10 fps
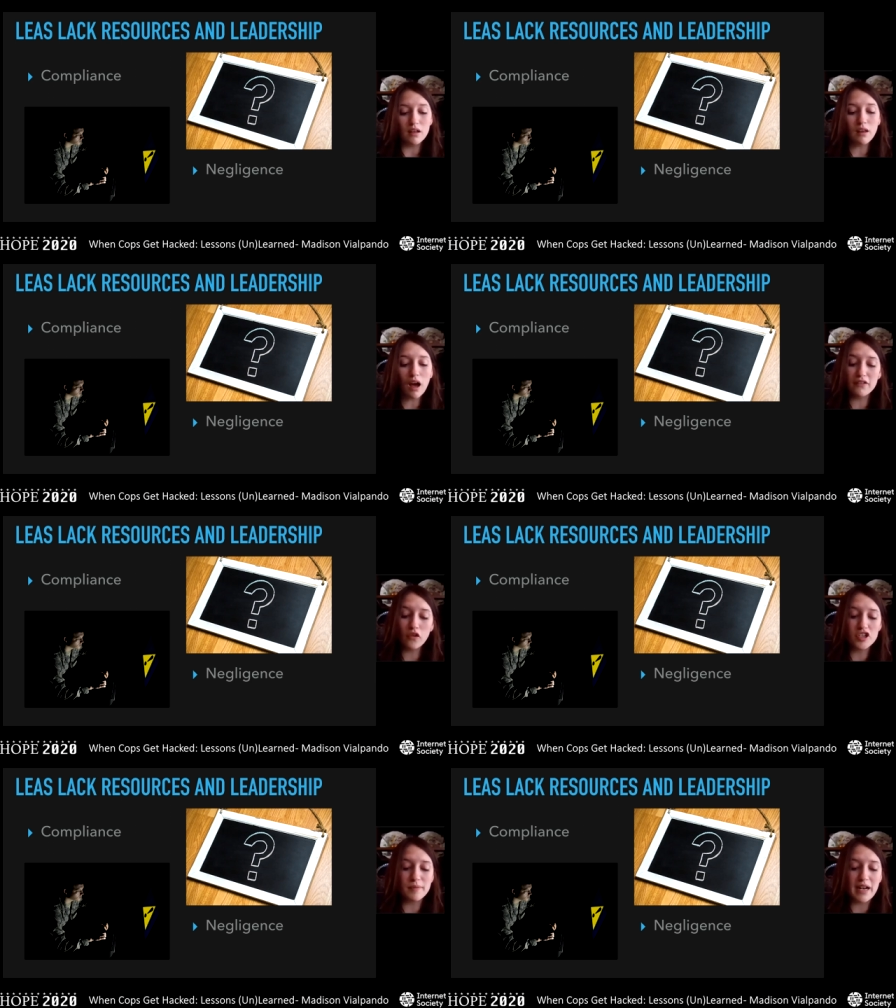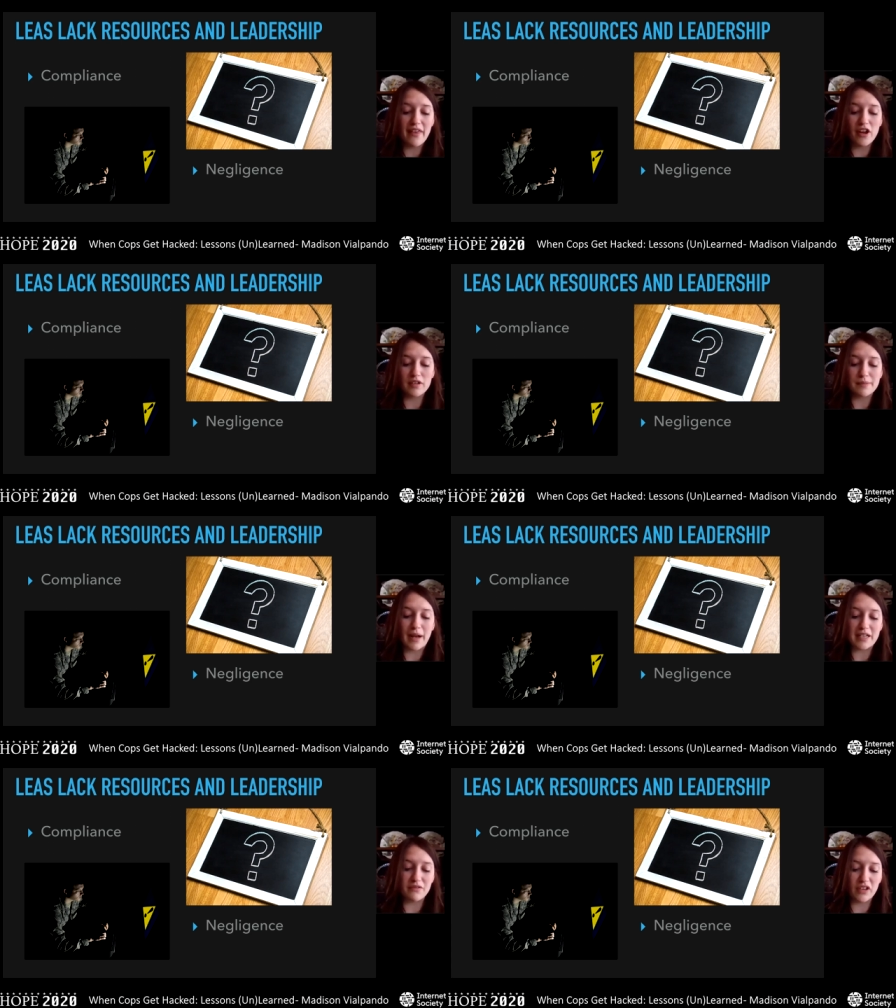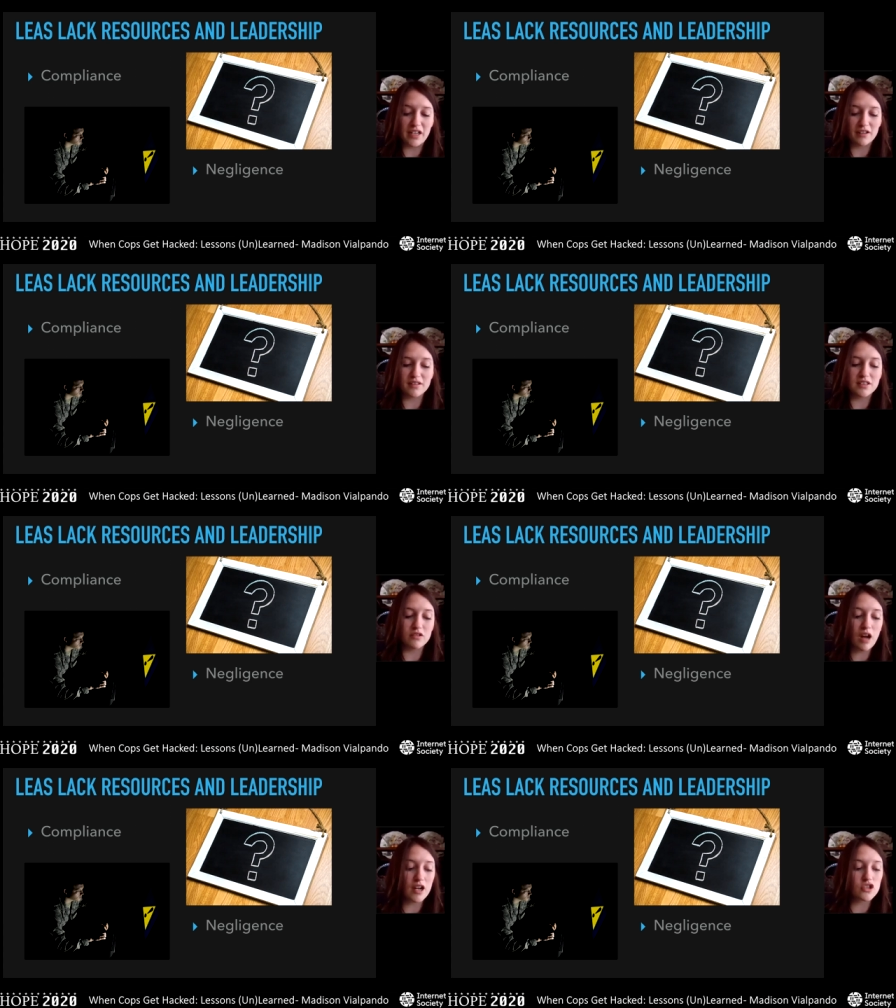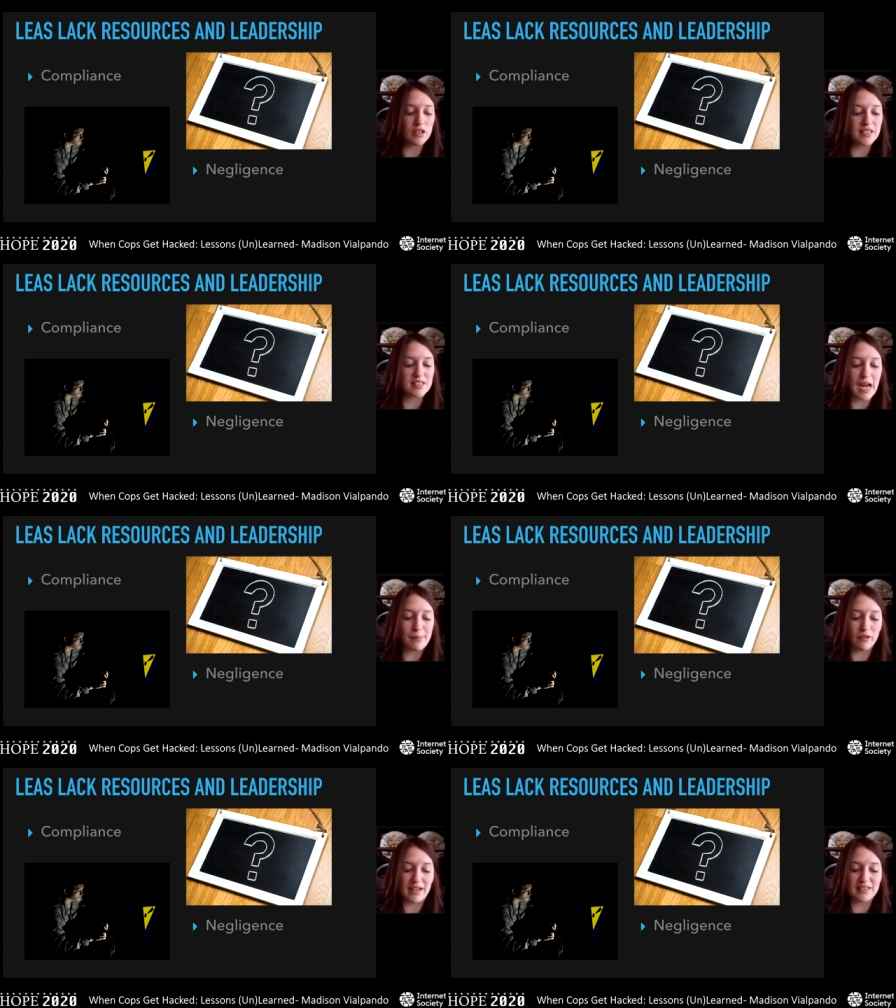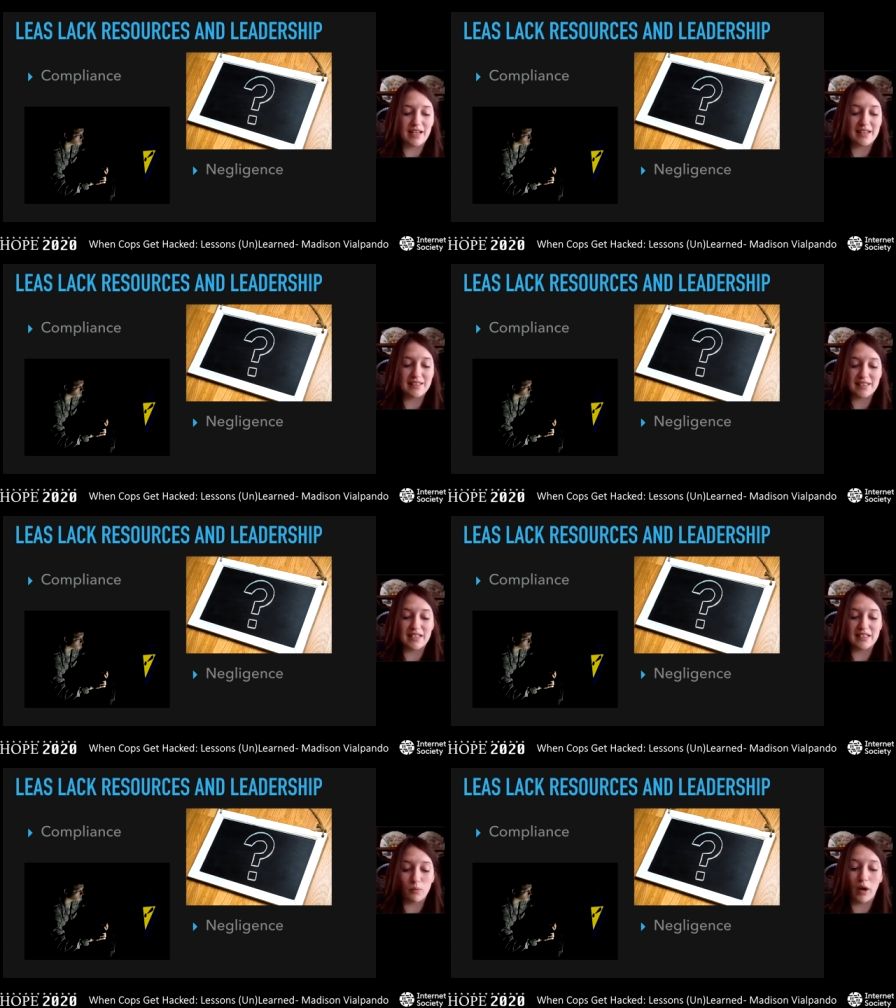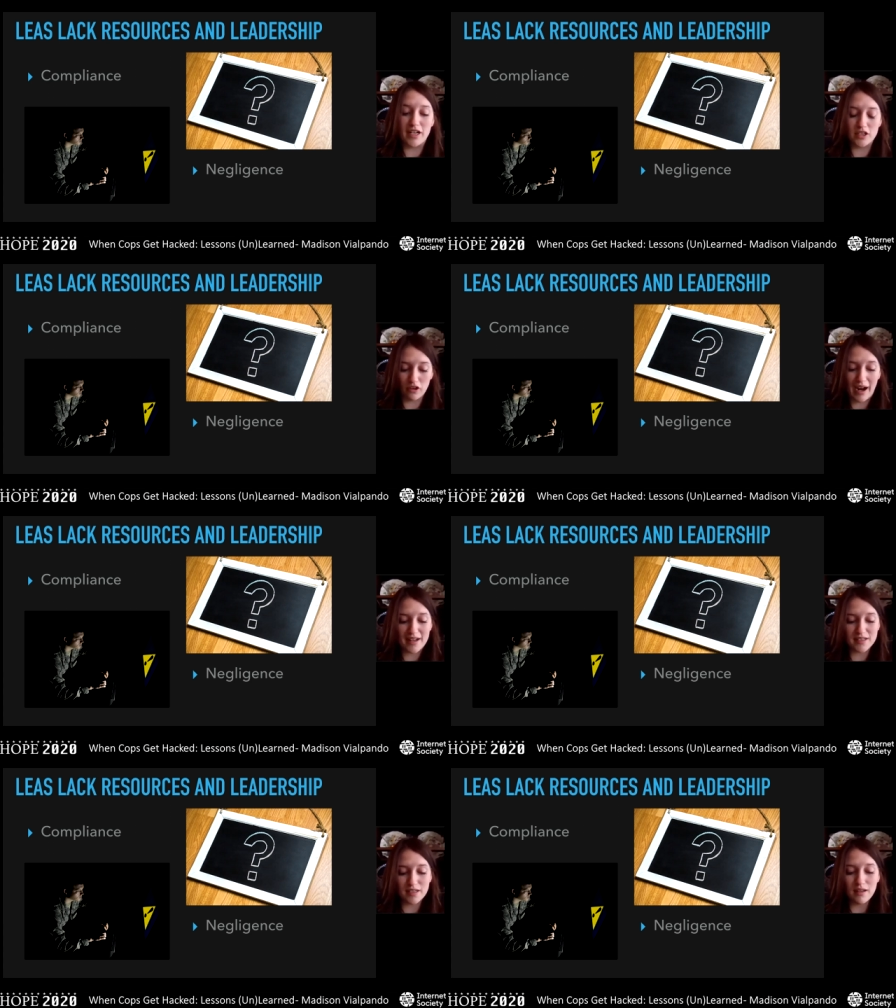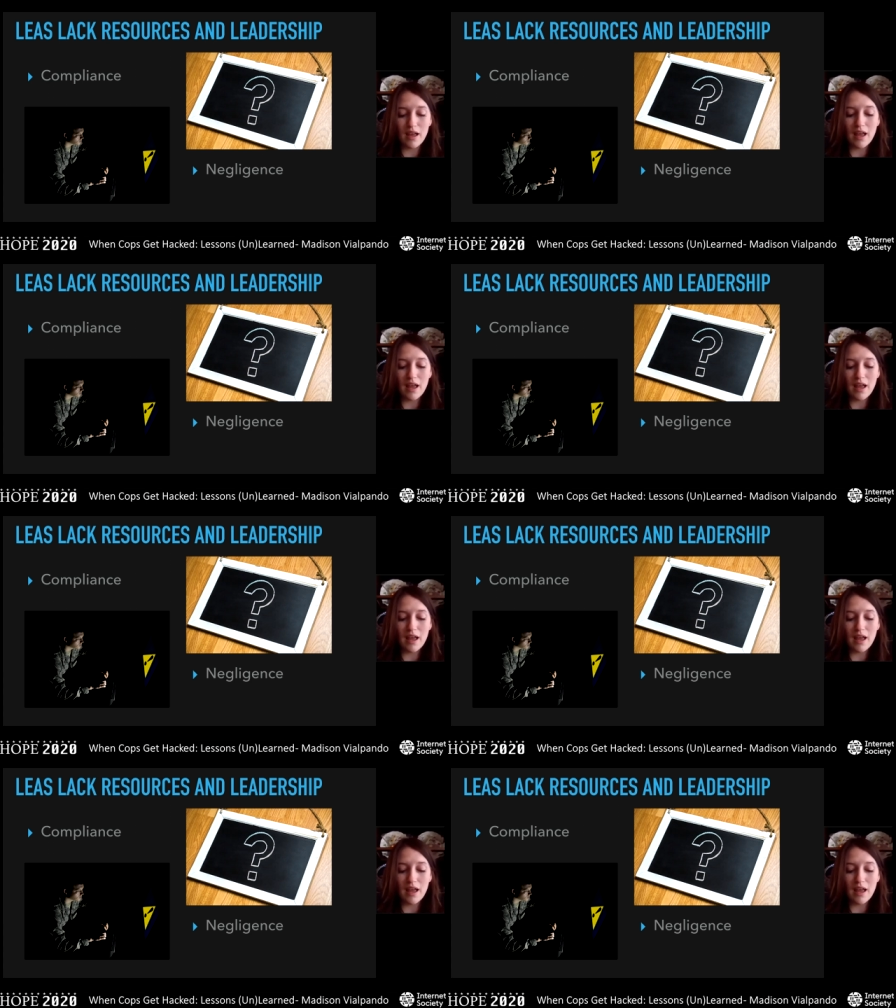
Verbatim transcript: Law enforcement and their respective leaders do not treat cyber risk as a system wide threat